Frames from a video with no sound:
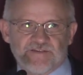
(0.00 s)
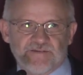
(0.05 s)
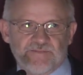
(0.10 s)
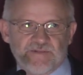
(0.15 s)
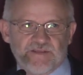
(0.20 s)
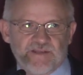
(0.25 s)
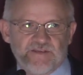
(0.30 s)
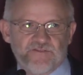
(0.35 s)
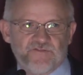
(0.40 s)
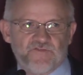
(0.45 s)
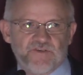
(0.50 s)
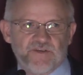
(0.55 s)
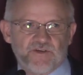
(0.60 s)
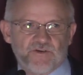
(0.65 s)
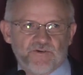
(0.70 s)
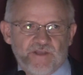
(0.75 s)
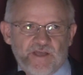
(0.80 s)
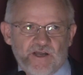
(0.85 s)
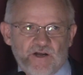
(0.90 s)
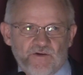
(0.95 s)
I mean, they've
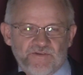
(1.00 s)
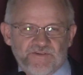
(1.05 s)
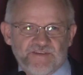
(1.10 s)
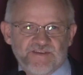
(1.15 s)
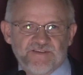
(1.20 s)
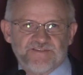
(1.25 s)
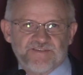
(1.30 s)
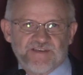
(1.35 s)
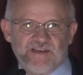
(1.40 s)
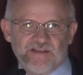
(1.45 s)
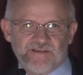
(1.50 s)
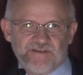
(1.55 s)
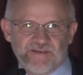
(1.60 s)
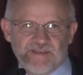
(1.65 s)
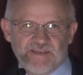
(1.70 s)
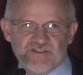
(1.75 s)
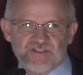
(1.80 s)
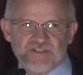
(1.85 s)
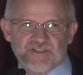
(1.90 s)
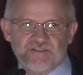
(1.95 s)
figured out
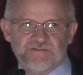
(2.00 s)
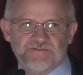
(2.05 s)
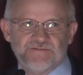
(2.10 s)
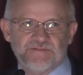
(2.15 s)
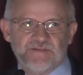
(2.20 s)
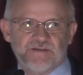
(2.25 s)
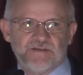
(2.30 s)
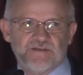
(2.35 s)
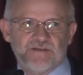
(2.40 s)
desalination.